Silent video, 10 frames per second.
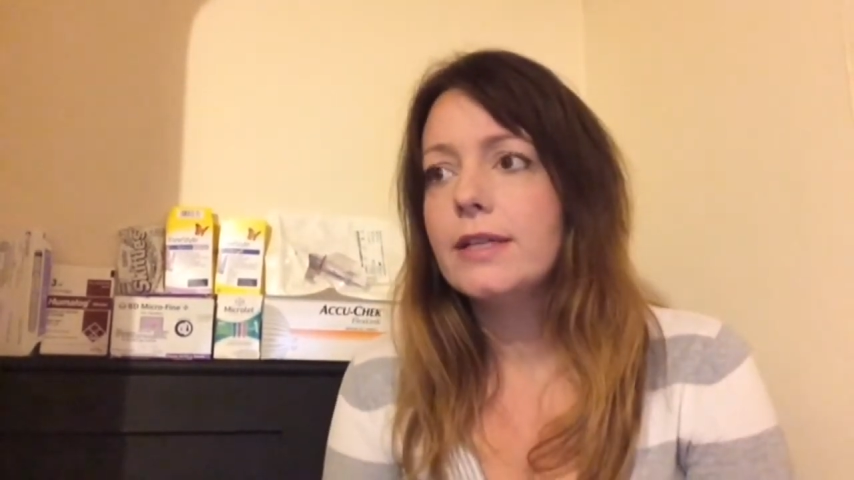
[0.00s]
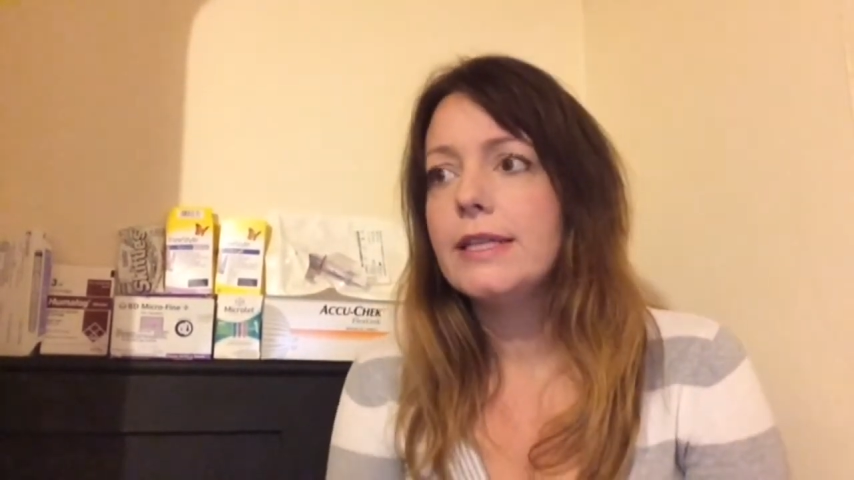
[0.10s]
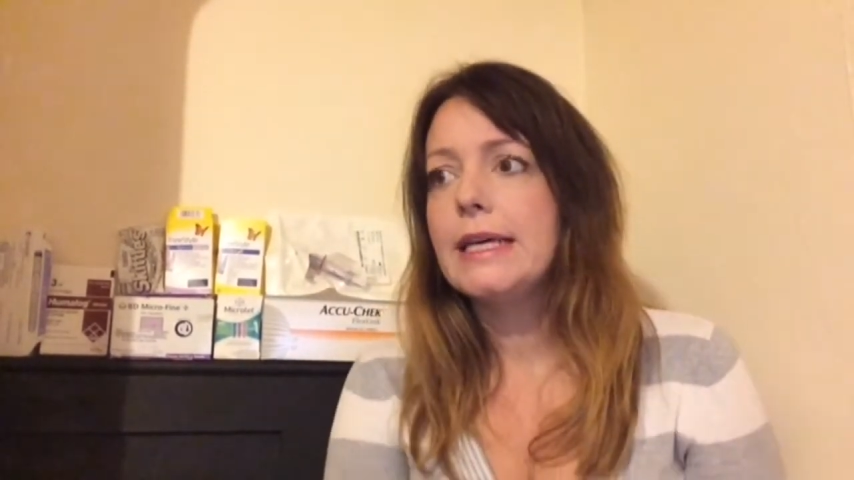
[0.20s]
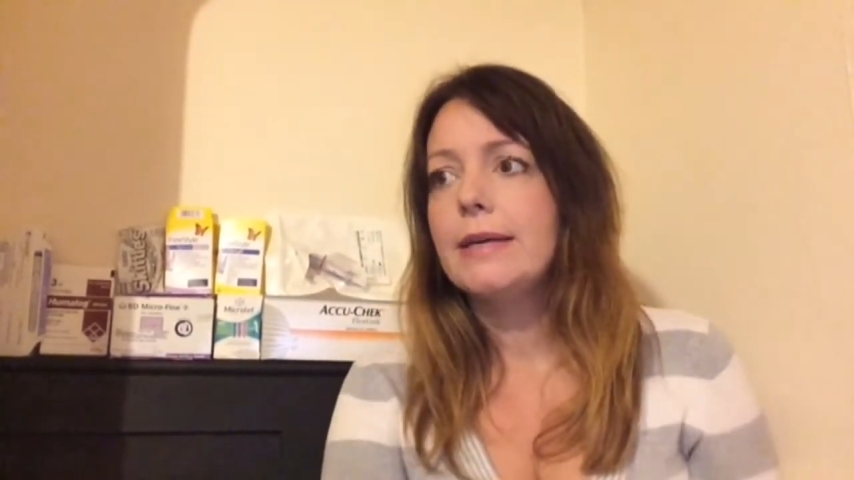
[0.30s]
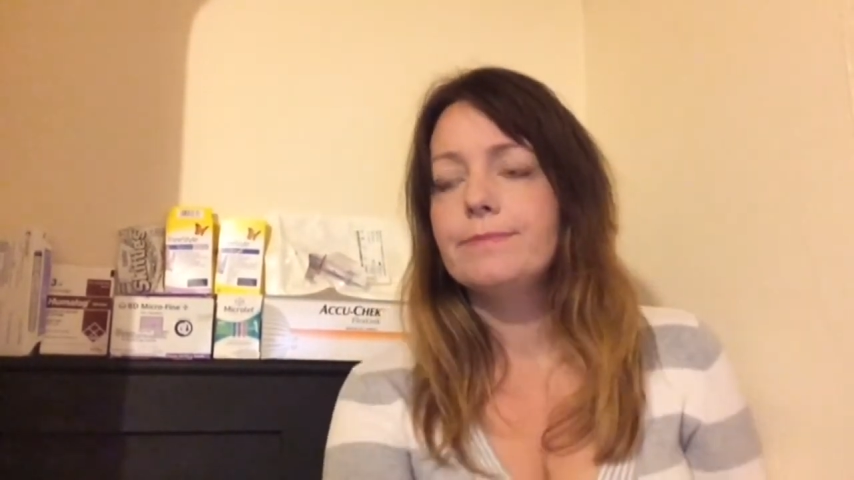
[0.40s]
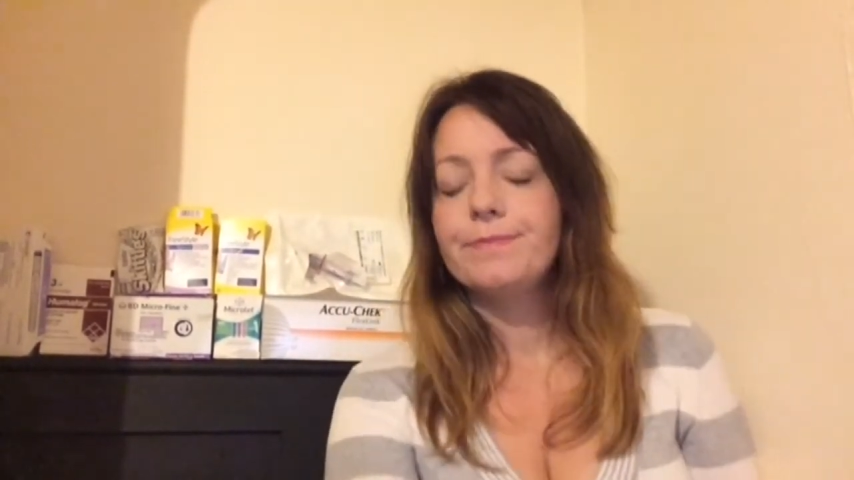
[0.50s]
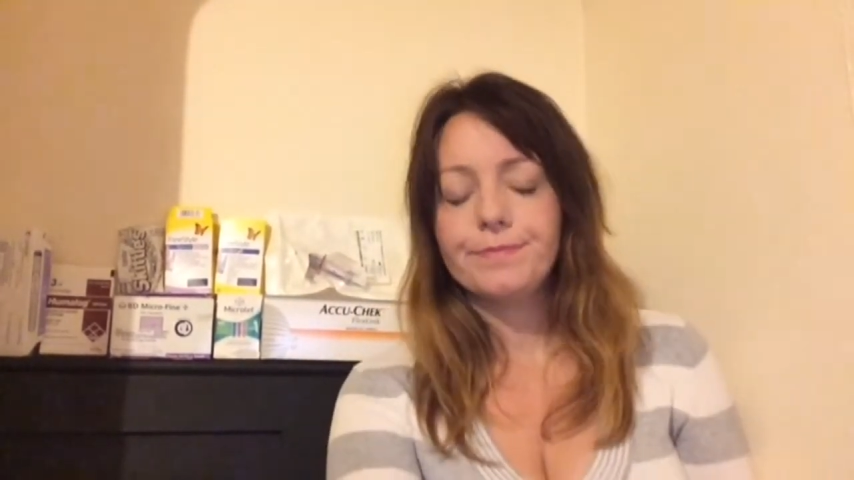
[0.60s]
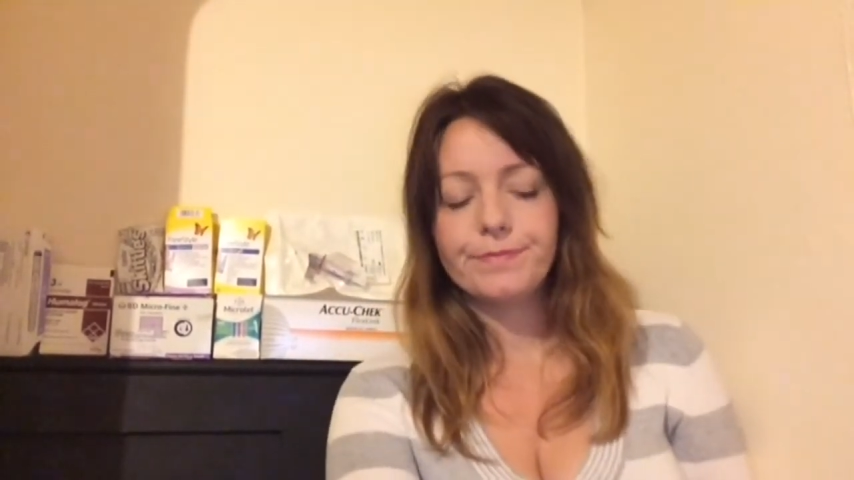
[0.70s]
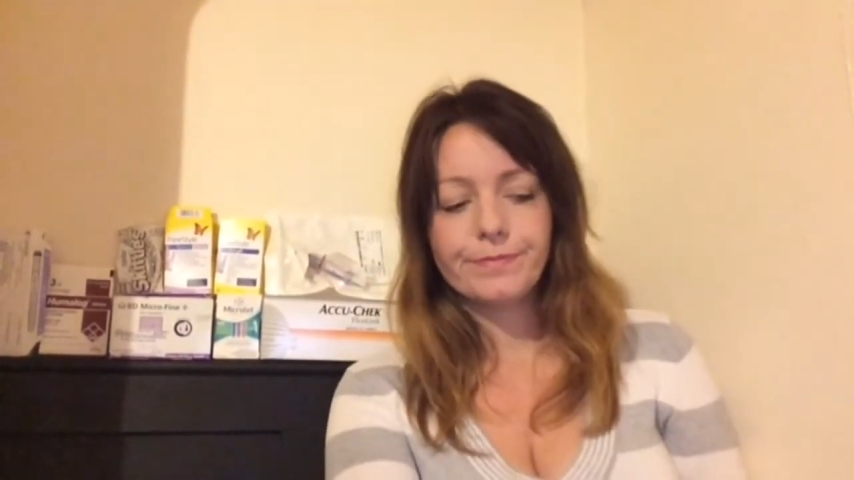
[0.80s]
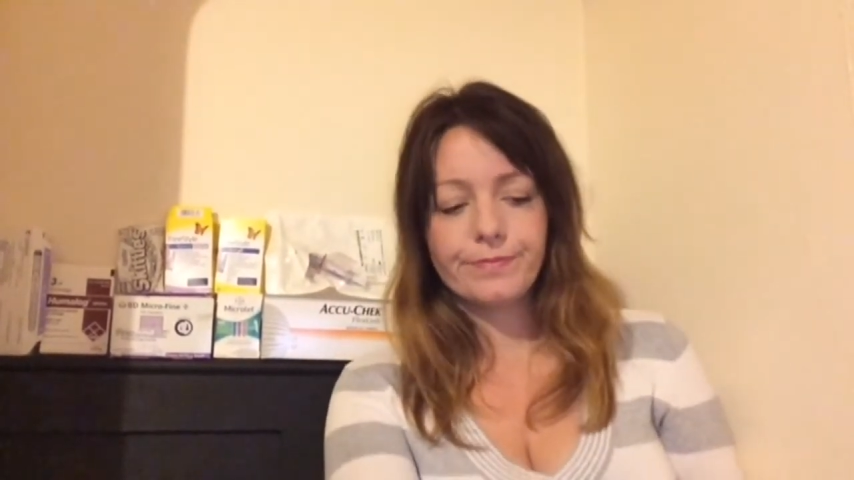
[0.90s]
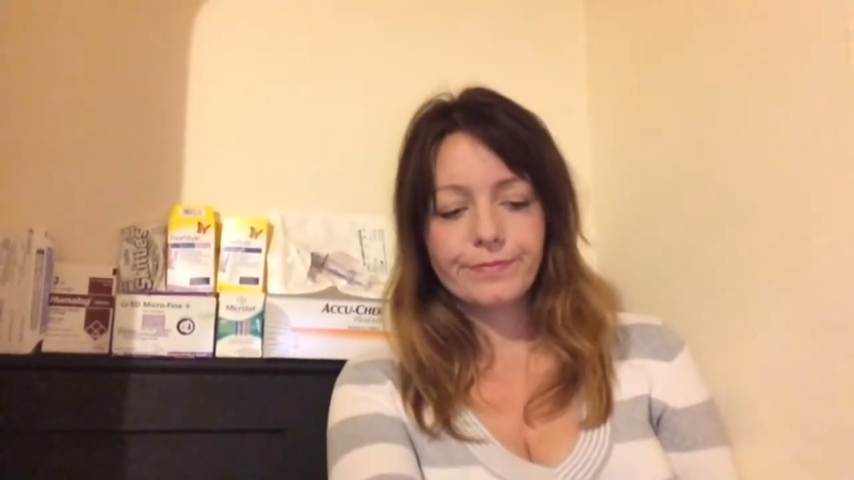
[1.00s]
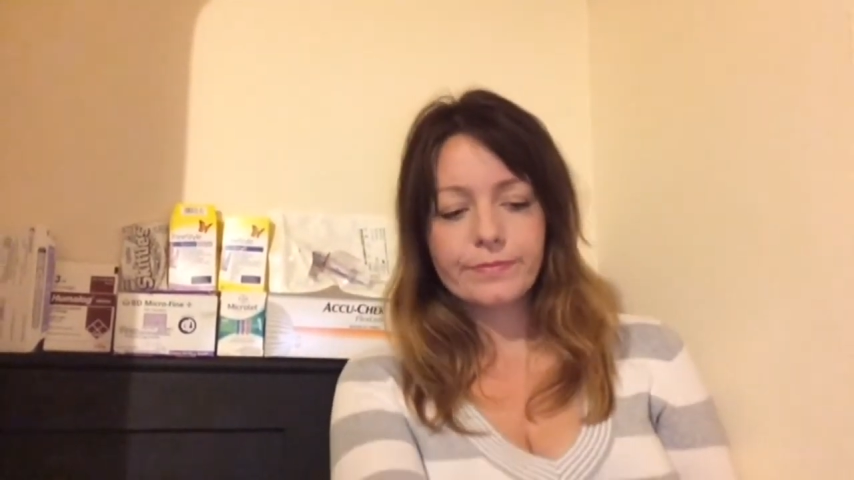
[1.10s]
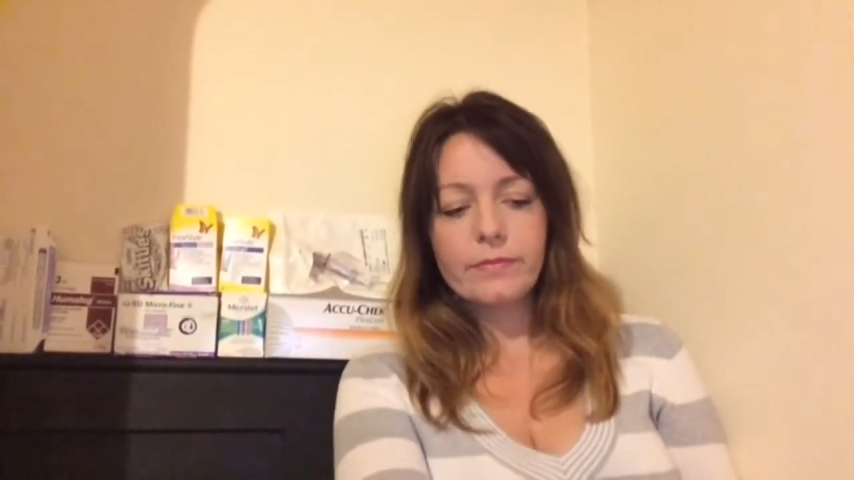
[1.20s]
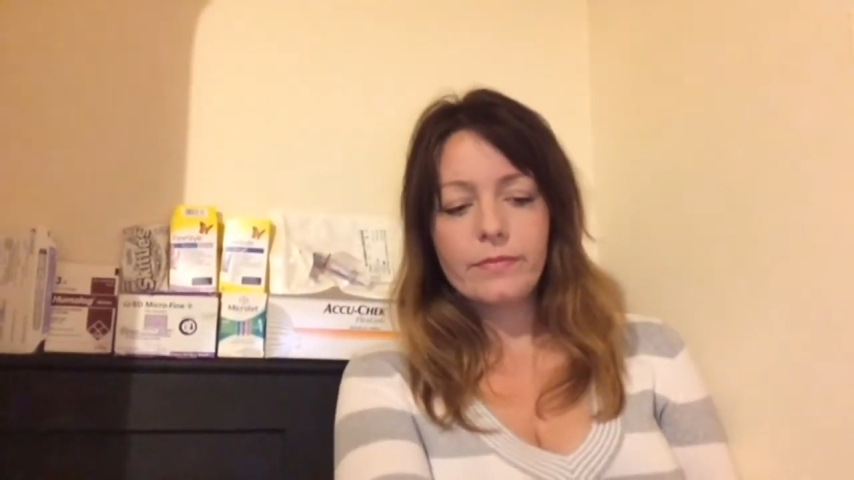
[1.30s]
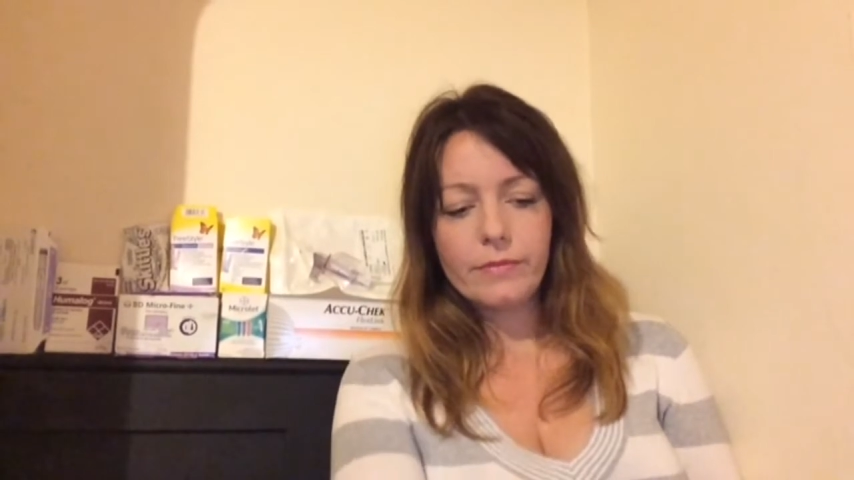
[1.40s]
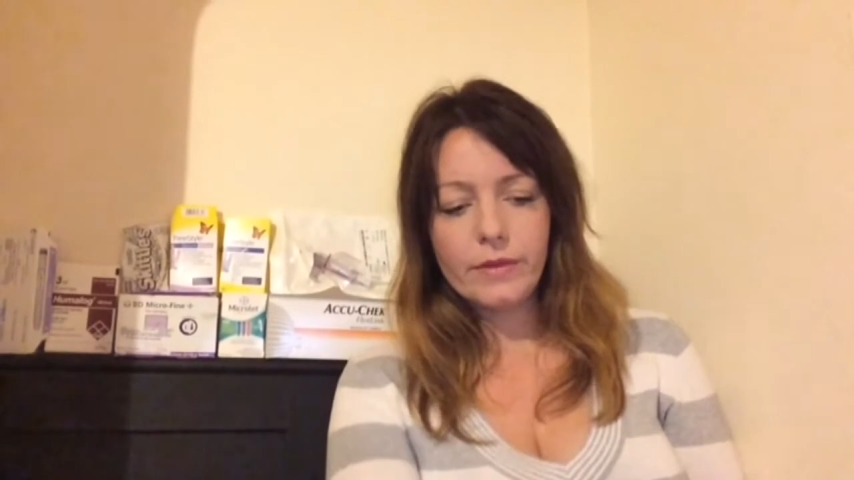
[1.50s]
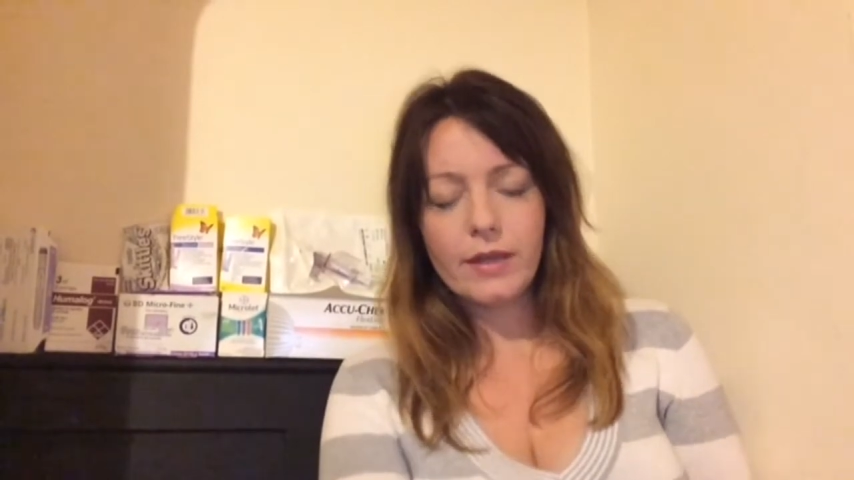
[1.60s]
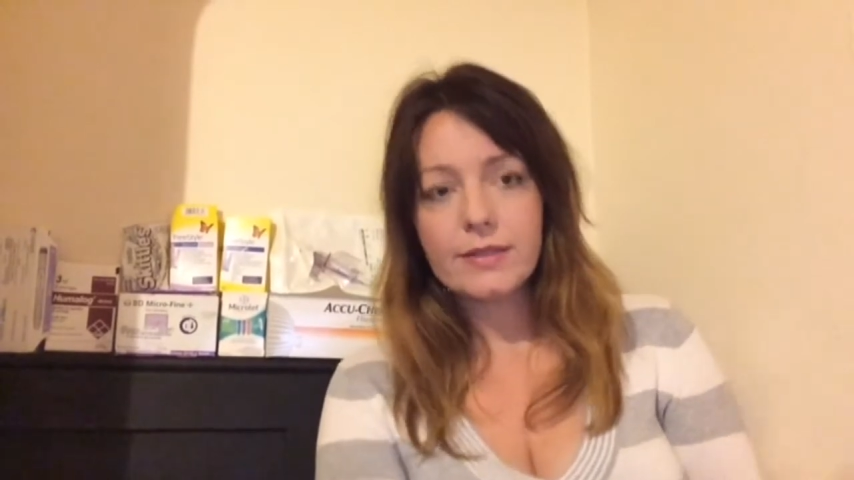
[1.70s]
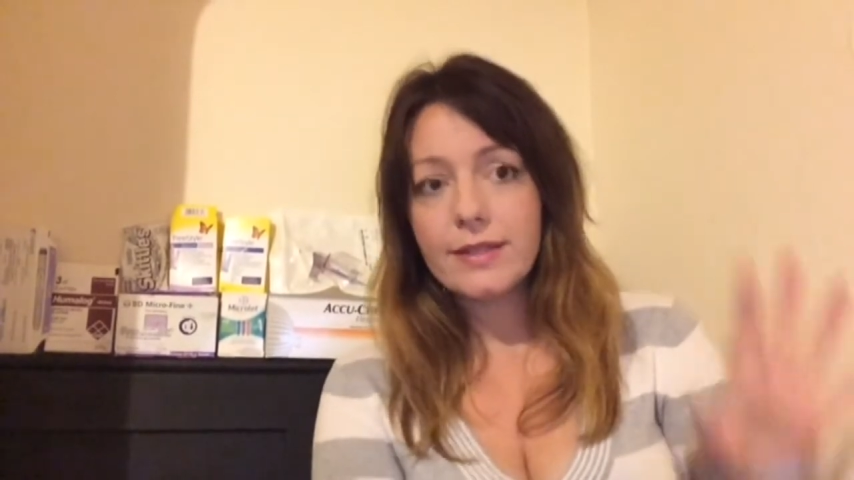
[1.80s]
and I